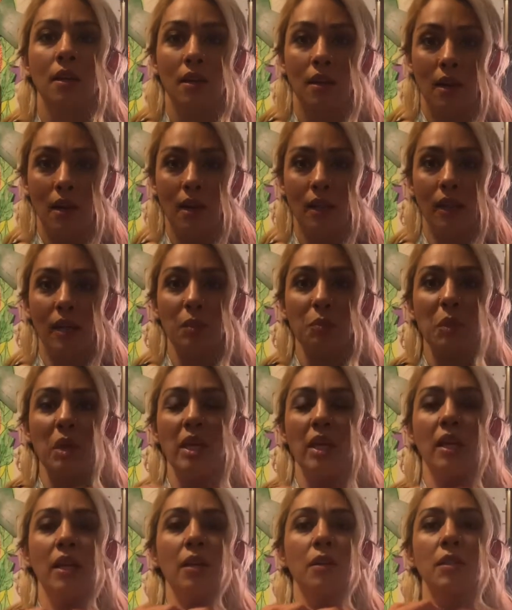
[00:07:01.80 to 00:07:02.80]
I like
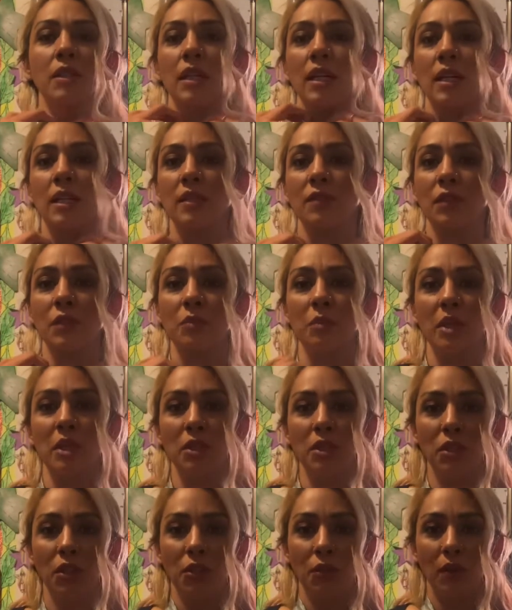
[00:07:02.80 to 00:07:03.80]
picking out ties for men
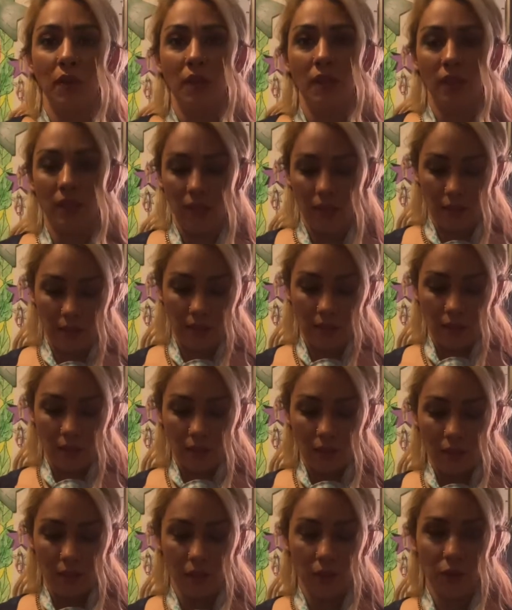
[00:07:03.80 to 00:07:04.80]
too. I think it says a
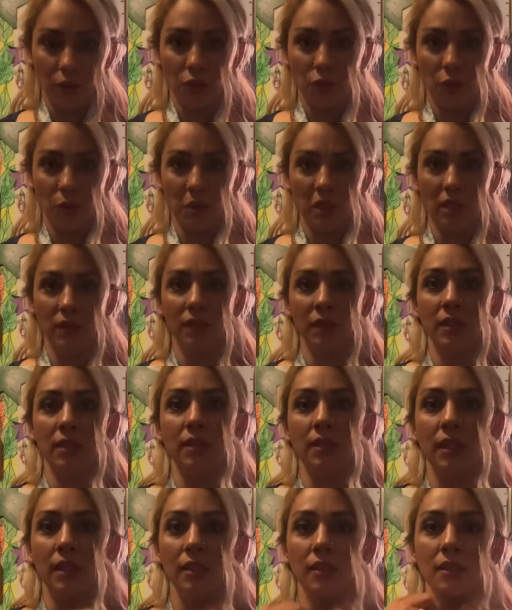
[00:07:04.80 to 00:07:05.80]
lot. There's so many different
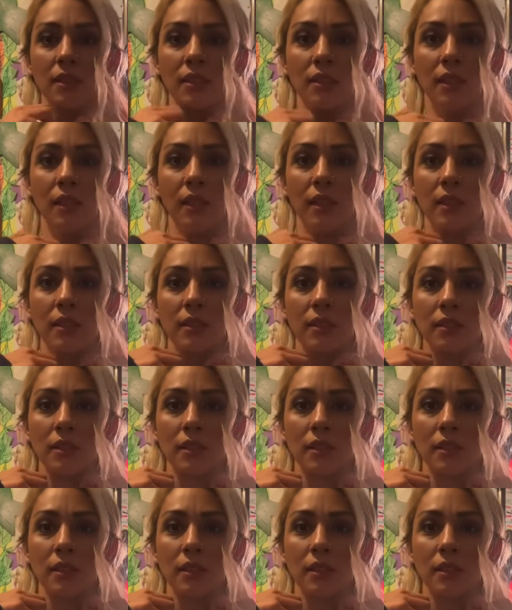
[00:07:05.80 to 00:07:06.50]
styles of ties.